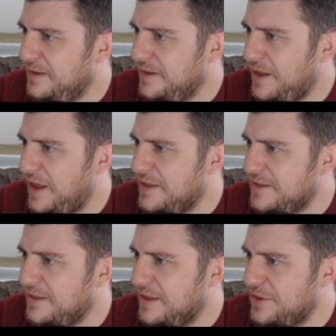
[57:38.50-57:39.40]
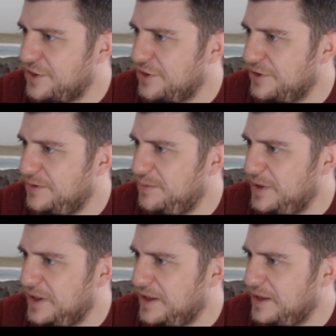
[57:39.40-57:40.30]
as they should
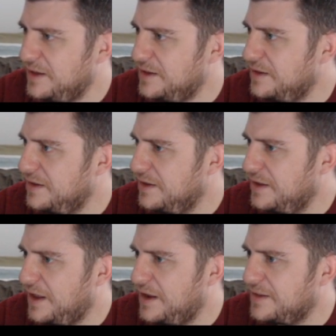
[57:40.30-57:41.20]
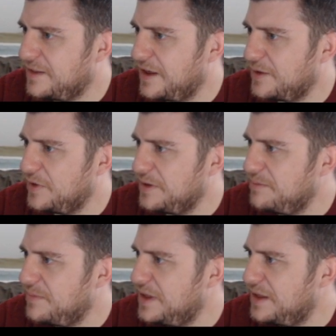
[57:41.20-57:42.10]
be. And it's like we
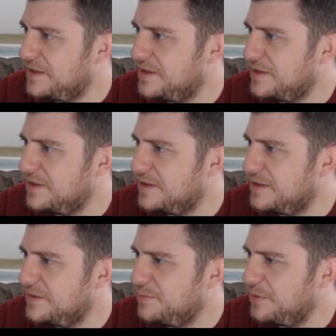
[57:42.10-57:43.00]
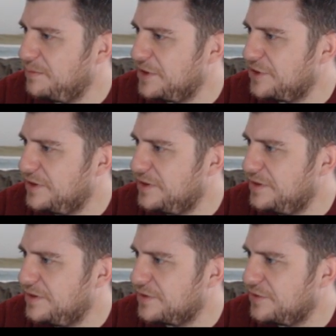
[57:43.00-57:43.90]
missed
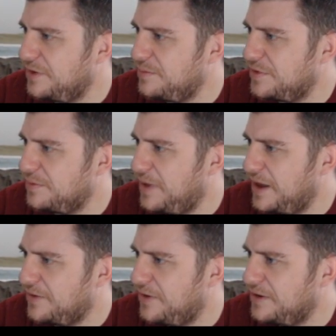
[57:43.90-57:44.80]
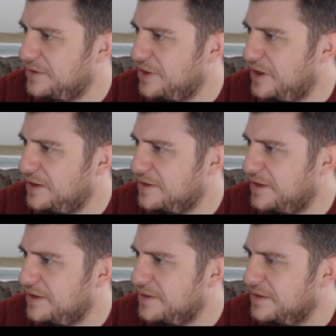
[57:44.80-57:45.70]
permissions, scripts, background, JSS.